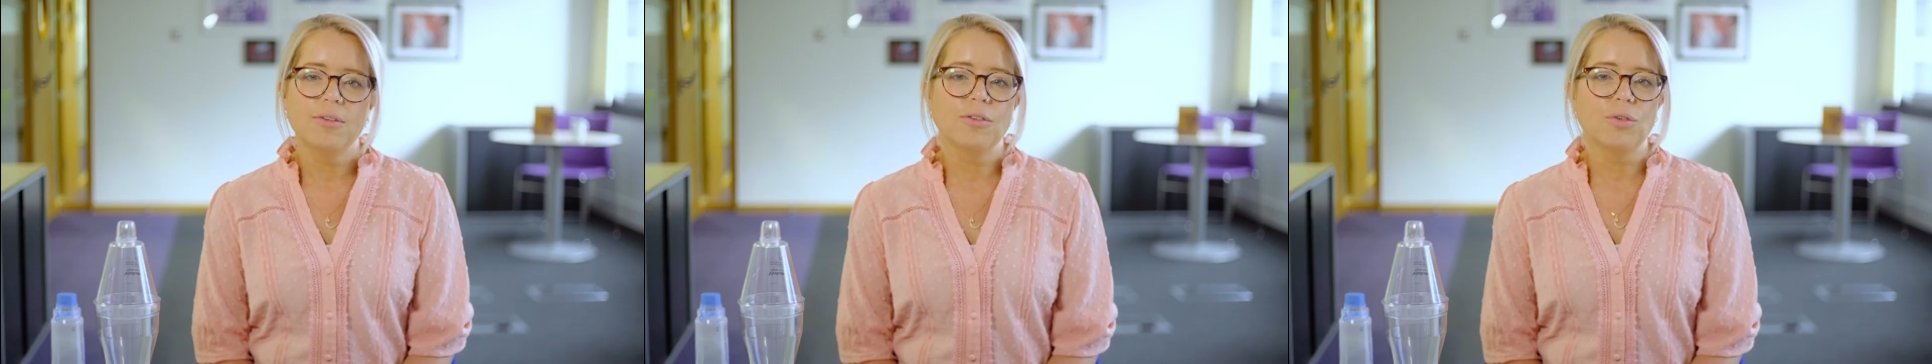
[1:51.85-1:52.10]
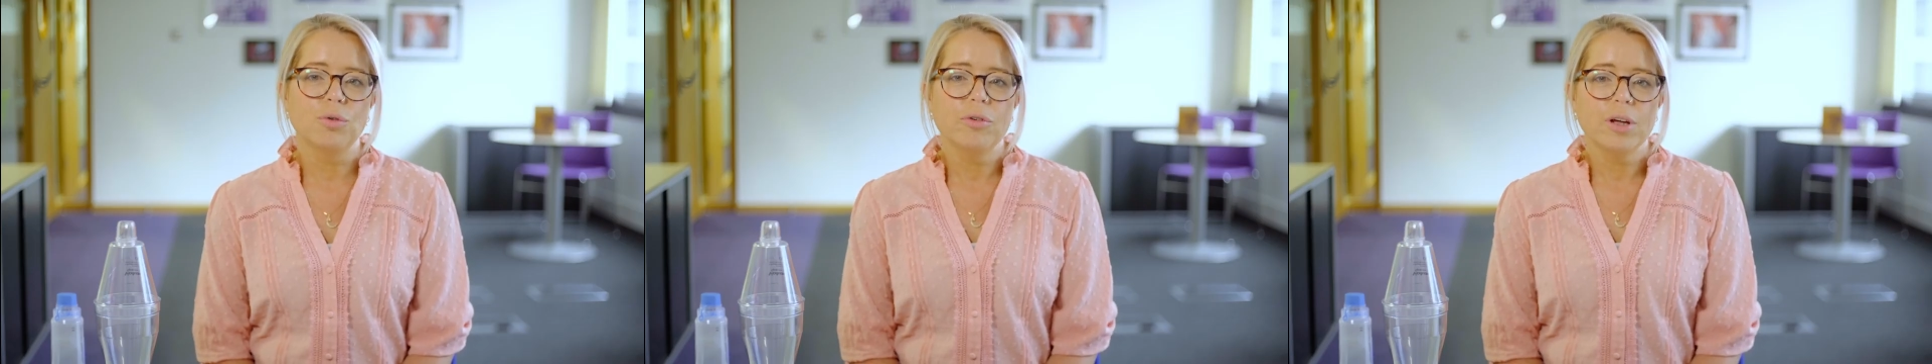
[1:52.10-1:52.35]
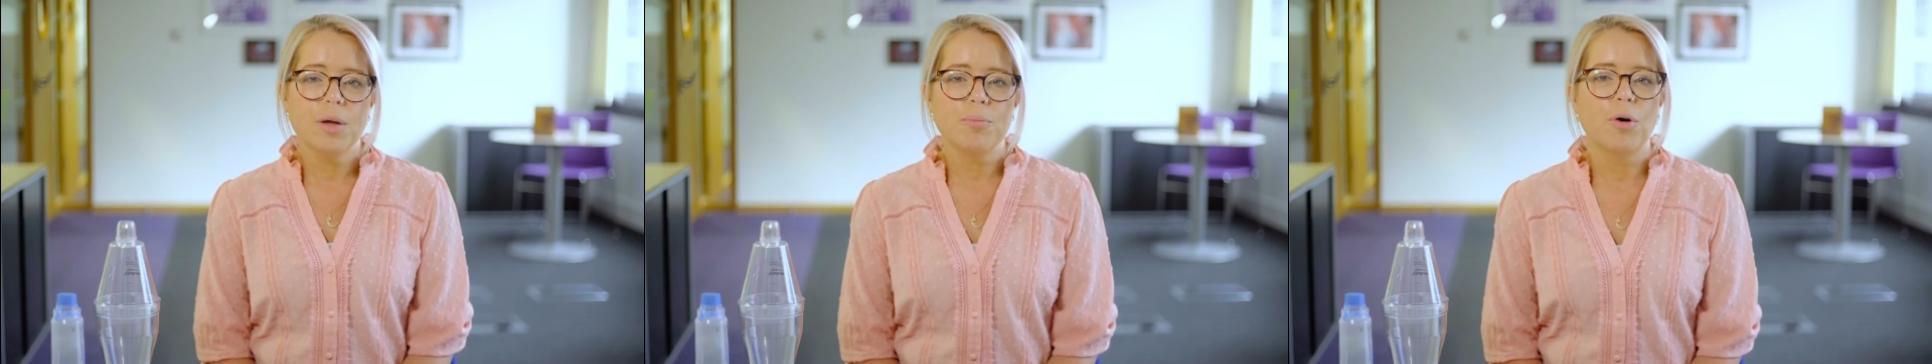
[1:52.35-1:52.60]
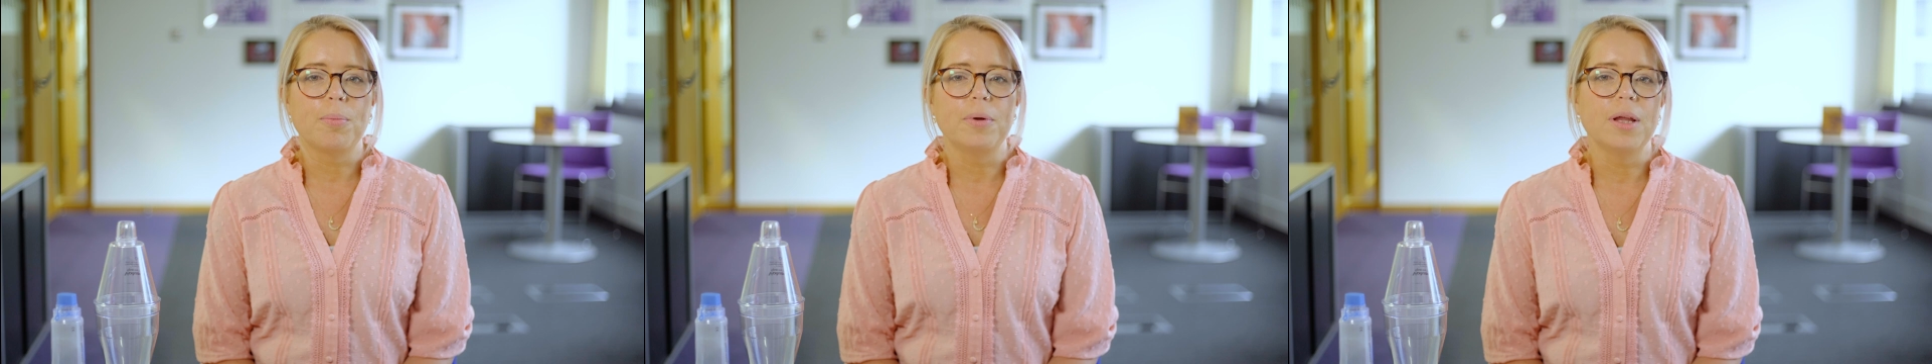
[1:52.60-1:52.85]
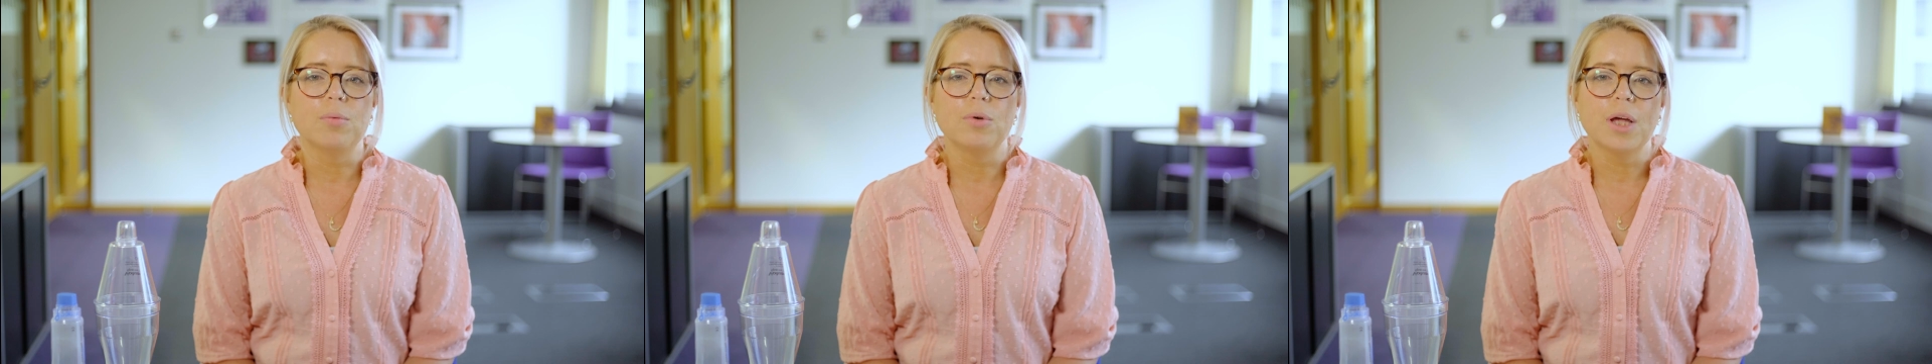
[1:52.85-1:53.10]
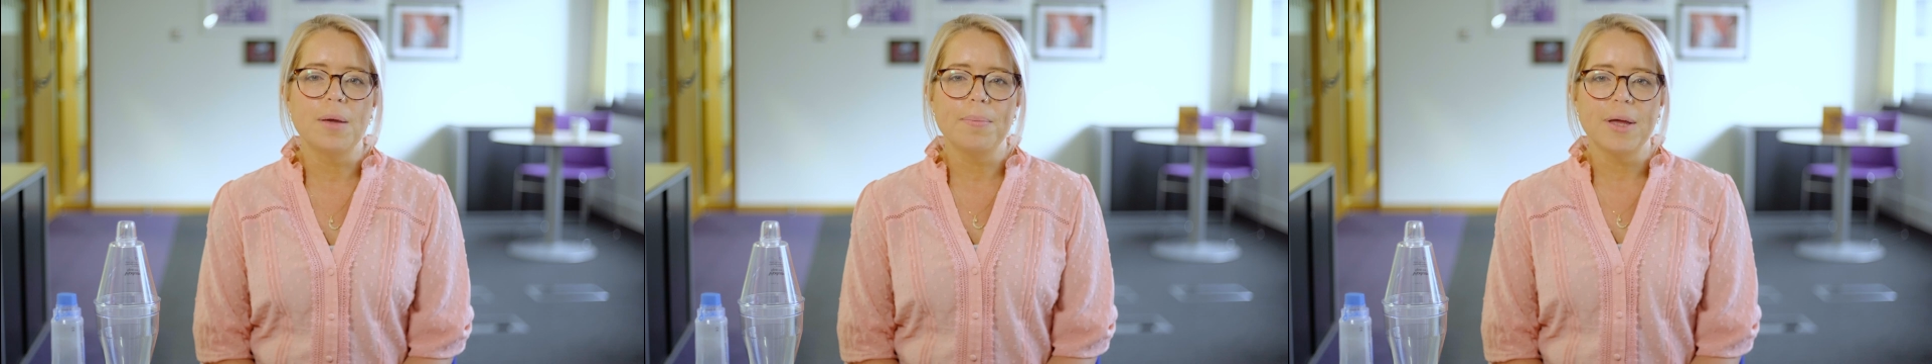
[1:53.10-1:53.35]
storing it properly
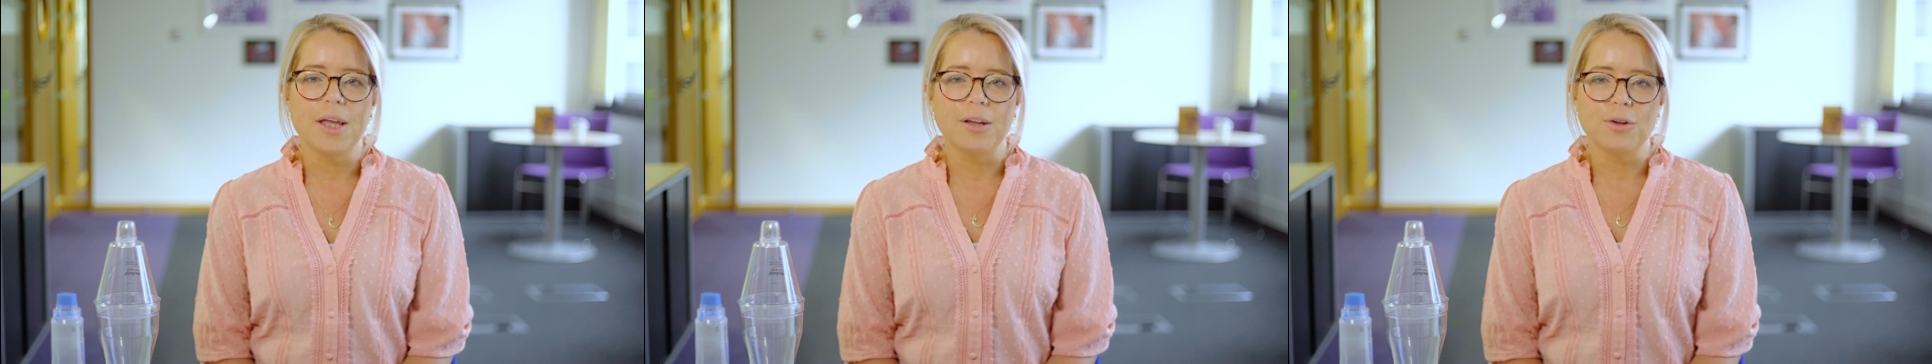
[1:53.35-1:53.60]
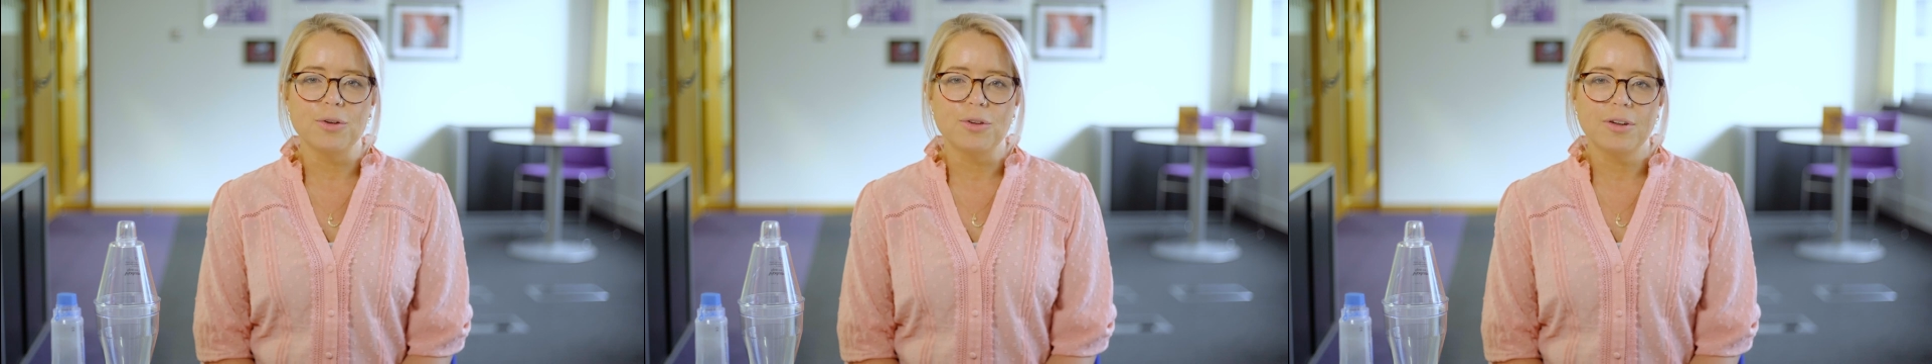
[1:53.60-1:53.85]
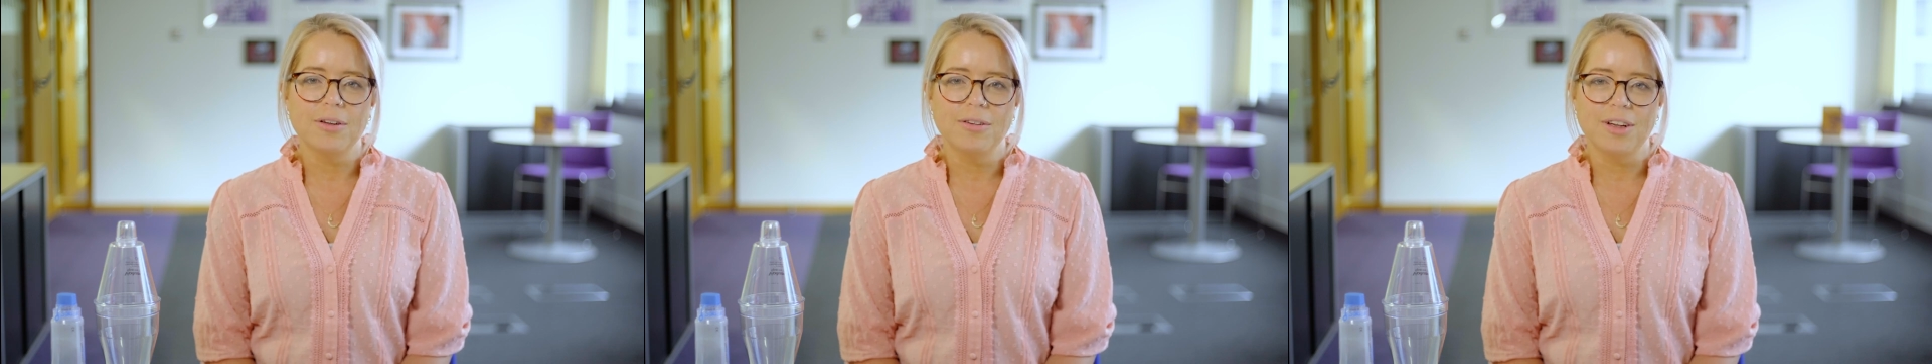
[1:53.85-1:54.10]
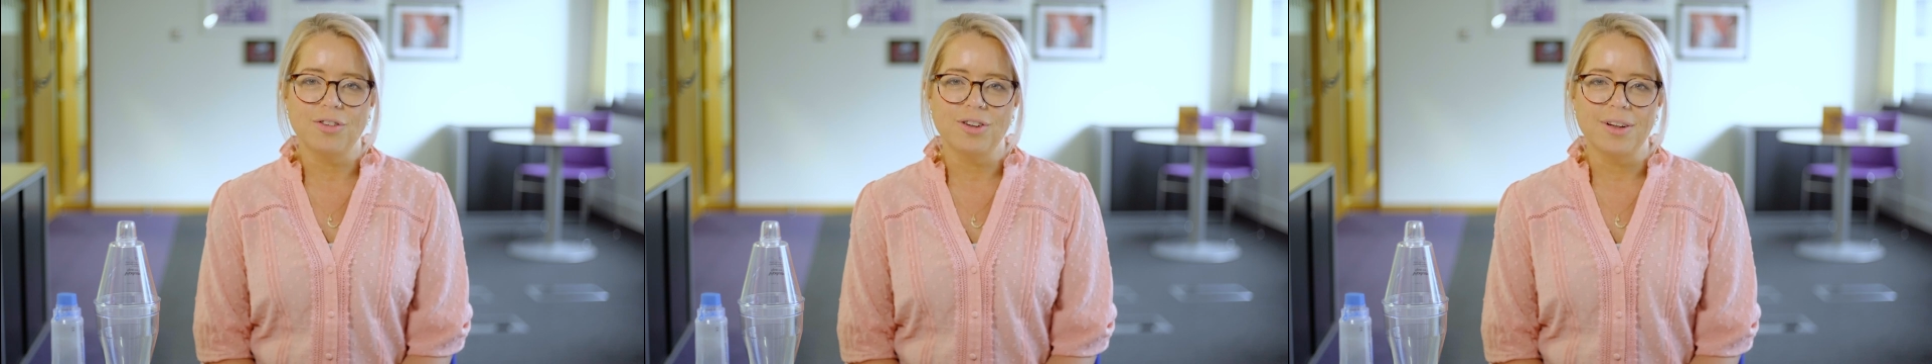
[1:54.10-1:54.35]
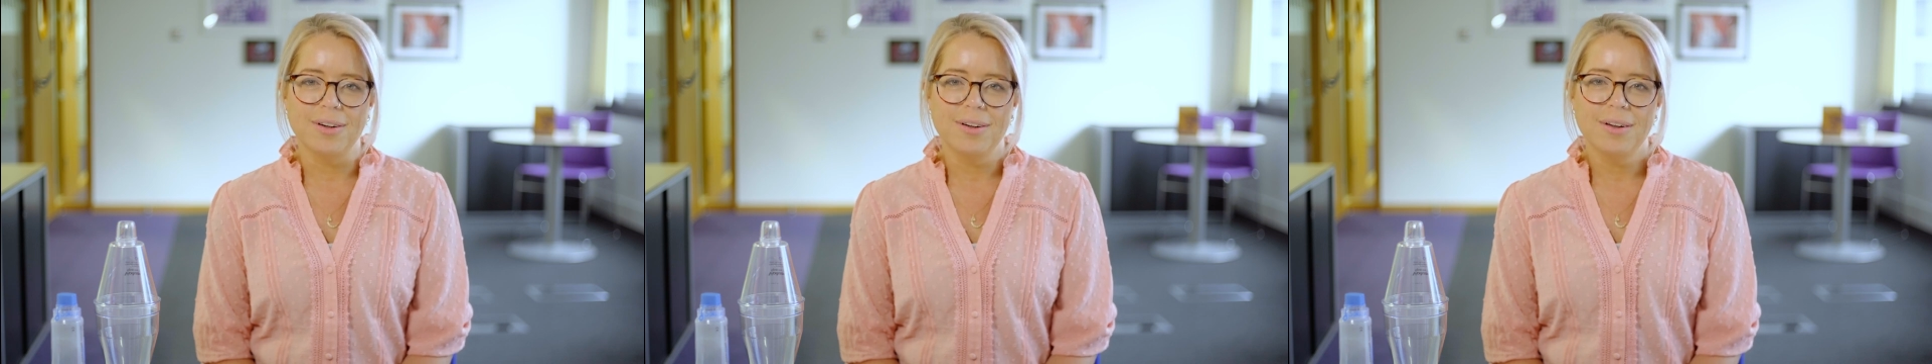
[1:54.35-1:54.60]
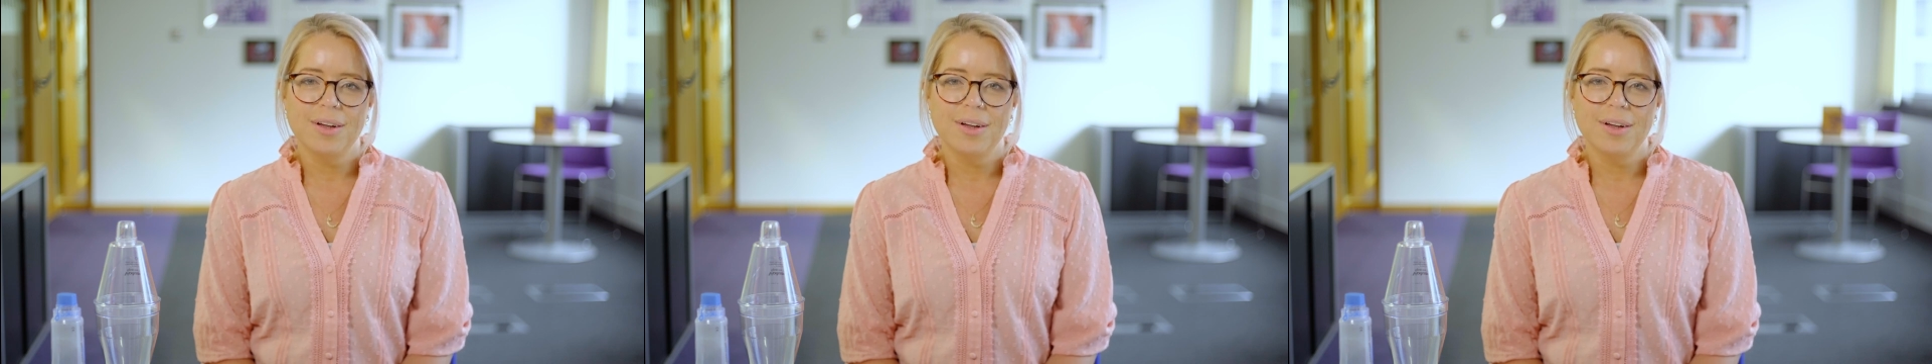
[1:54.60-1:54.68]
will keep it in good condition.